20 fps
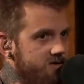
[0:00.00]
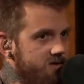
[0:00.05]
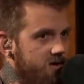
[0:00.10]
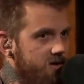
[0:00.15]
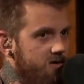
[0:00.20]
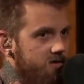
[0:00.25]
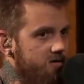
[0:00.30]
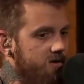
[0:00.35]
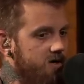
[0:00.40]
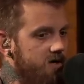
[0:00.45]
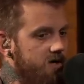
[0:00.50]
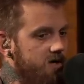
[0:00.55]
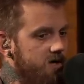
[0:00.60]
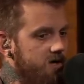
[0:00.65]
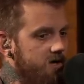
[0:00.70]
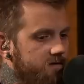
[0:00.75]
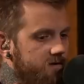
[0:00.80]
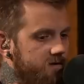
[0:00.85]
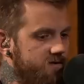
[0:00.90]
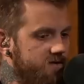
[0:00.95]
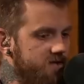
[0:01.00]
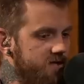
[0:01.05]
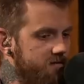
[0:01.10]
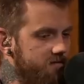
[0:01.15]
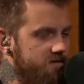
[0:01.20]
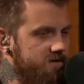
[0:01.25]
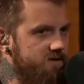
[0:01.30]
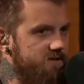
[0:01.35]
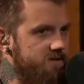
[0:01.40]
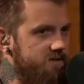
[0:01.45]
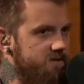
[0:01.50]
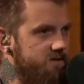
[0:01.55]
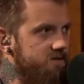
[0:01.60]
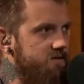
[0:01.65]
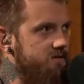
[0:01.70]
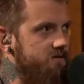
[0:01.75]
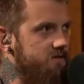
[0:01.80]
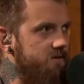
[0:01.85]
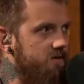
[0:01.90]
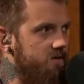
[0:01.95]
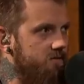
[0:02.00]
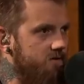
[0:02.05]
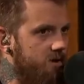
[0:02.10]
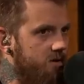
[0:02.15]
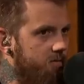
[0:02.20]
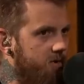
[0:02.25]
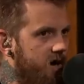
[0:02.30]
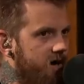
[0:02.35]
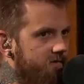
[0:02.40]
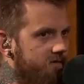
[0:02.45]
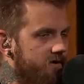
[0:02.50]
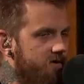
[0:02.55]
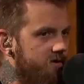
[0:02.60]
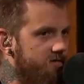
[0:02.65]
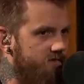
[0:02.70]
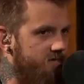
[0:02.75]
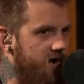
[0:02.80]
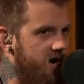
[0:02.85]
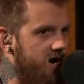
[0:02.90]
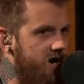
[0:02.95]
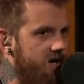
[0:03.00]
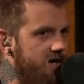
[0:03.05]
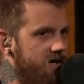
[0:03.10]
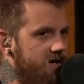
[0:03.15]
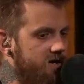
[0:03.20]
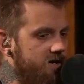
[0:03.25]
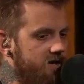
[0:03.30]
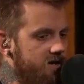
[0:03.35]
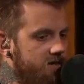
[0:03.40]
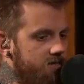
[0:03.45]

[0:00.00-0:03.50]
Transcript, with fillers: So the team is they're they're perfectly fine